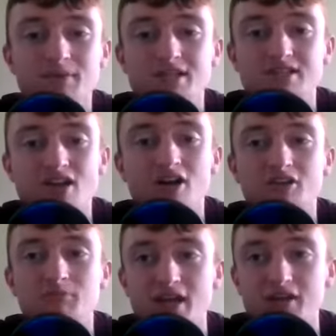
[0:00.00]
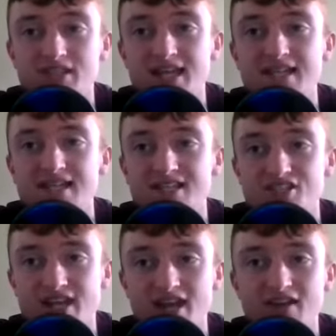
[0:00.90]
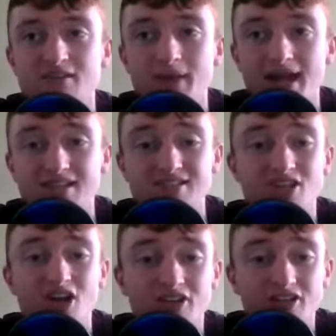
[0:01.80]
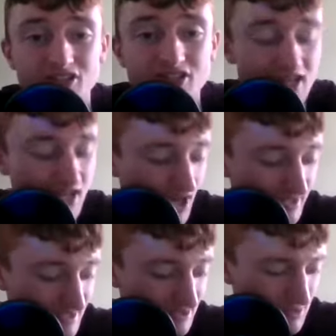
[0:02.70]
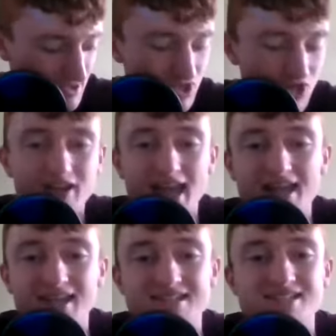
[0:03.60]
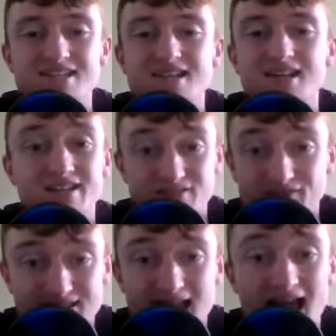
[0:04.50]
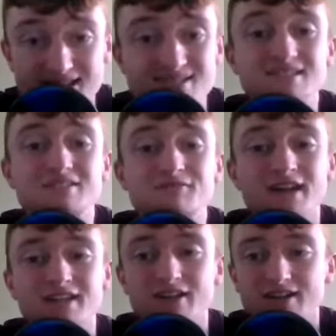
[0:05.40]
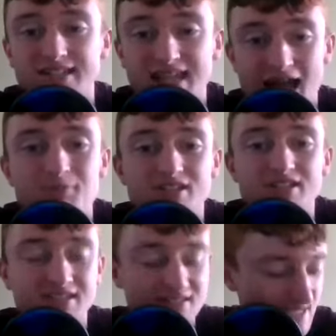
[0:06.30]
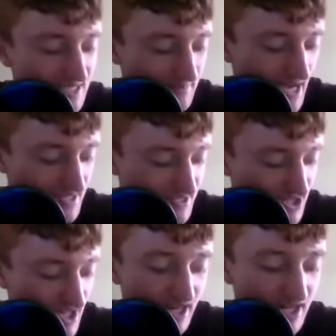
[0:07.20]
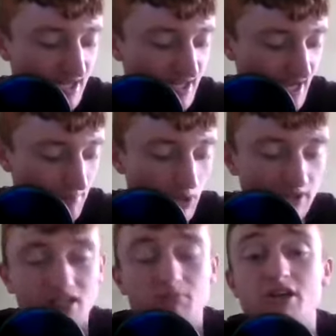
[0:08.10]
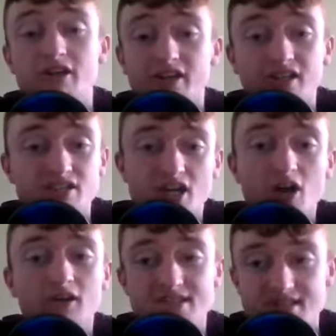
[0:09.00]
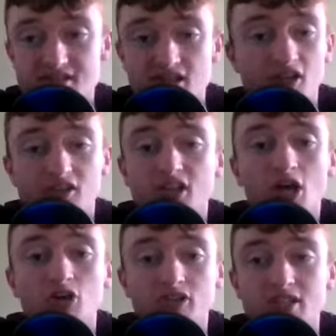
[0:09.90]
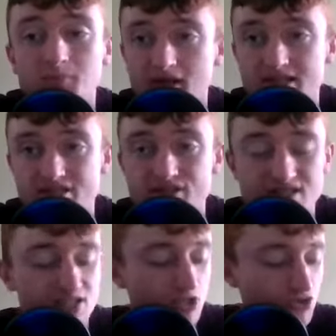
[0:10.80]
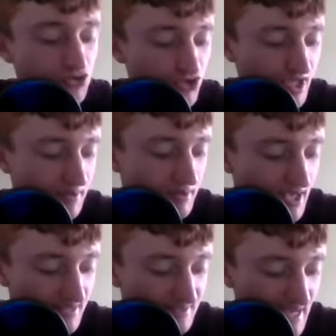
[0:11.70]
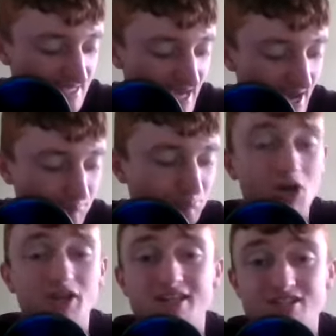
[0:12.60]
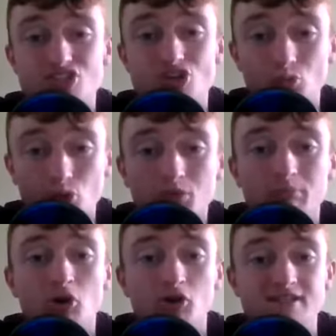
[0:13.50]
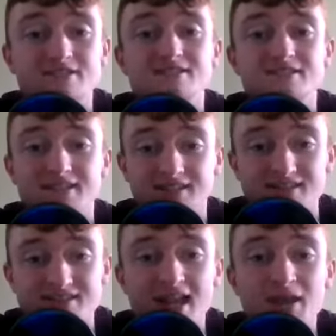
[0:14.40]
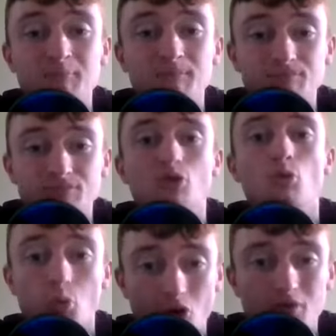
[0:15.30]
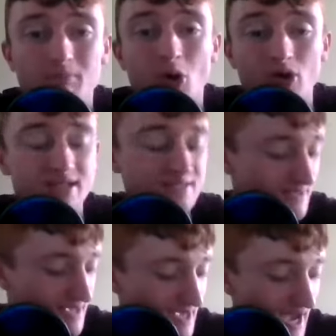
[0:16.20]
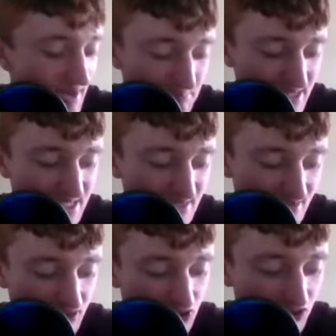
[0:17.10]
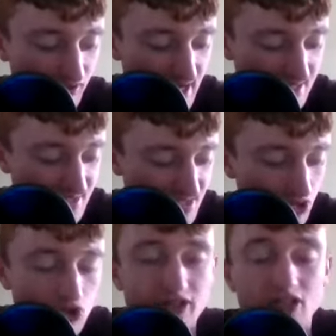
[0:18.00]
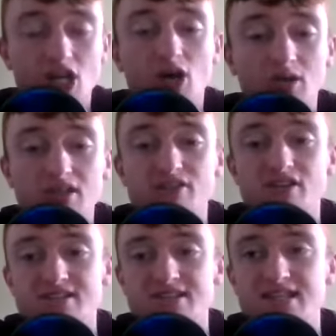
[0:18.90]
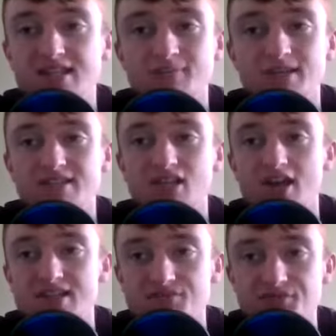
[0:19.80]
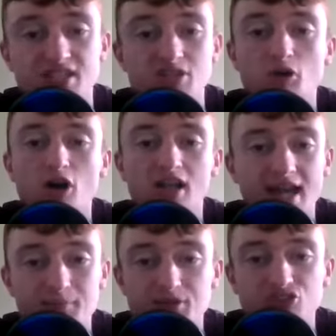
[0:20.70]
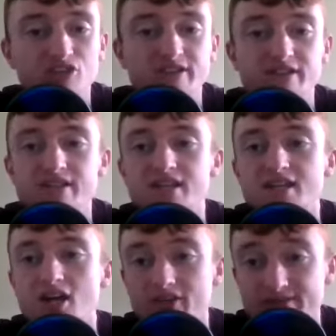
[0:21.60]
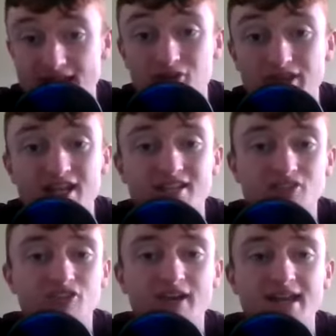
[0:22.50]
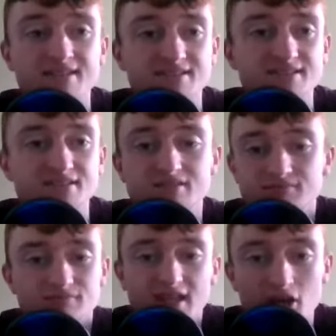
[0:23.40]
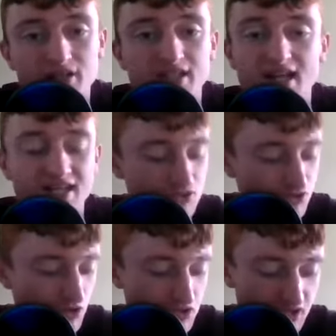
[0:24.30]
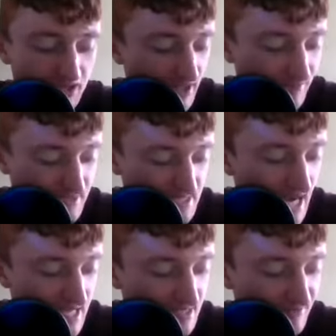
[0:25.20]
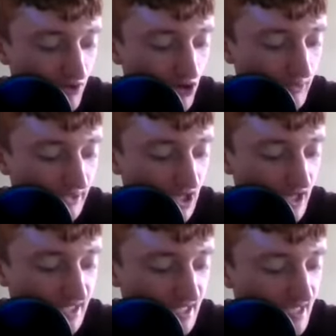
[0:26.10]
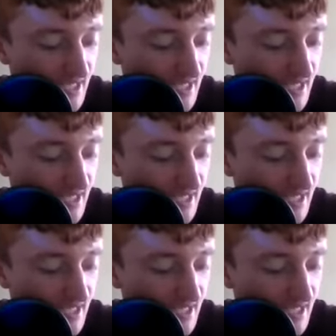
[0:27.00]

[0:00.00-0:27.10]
I mean, you're talking Mary-Kate Lynch there at the back, you're talking, I think, Sean Ennis, is a fantastic defender and the captain of the team last year. And Monica McGurkin goal is as solid a goalkeeper as there is in the country. And they kept Monaghan to 1 point in this game. 1 point. And Meath on the other end scored a goal on 13. I mean, the likes of Vicky Wall, Emma Duggan, down there at the other end, they don't need any introduction. They're a fantastic forward line.